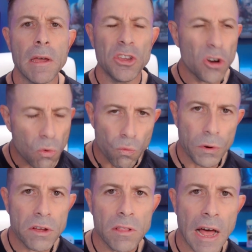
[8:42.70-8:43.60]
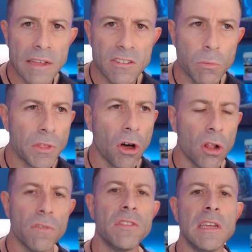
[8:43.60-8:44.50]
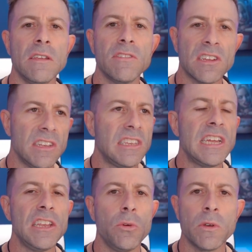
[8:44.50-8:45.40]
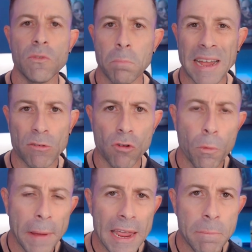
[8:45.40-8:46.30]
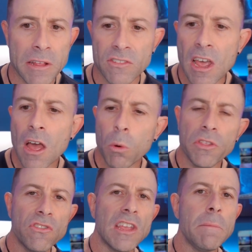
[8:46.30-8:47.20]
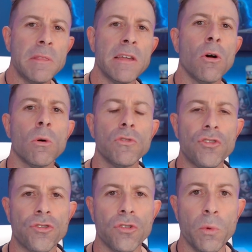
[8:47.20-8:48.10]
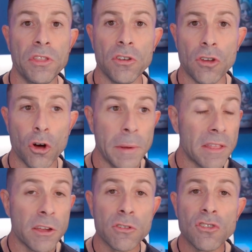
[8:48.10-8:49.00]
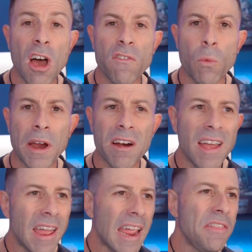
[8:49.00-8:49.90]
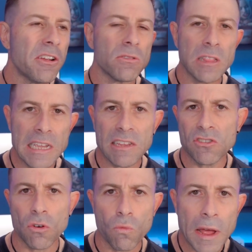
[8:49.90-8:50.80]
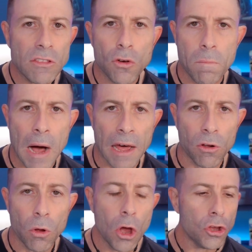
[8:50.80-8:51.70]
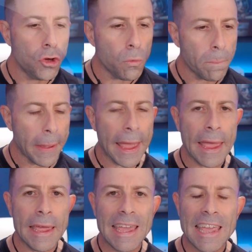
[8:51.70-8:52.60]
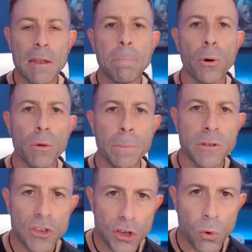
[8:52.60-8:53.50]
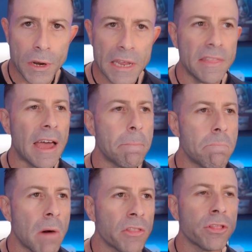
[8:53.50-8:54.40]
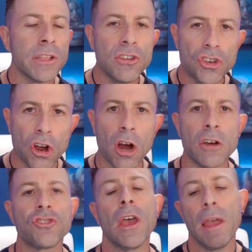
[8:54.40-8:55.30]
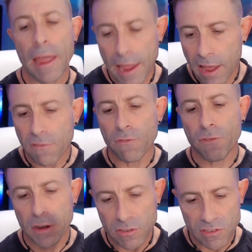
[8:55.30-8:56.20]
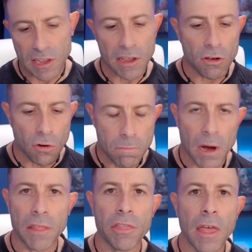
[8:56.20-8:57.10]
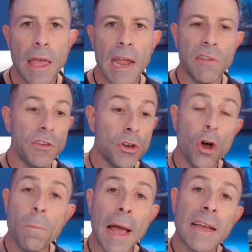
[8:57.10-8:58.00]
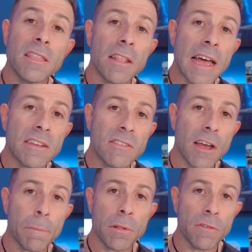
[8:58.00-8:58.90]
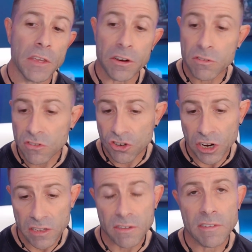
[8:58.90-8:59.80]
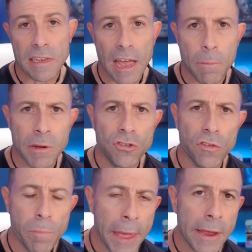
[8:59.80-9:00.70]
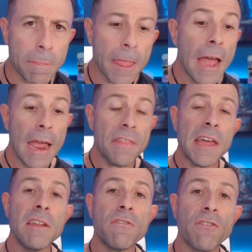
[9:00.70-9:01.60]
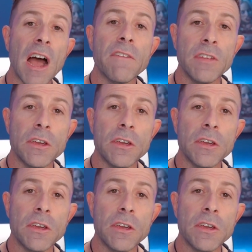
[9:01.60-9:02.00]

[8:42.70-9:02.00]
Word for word: You don't realize it with all of these continuous micro payments. Well, the same thing holds true with Adobe and their software and their lease or rental model. You pay in perpetuity that monthly charge every single month. And if you go back the last couple of years, check to see how much you've paid. And then in 5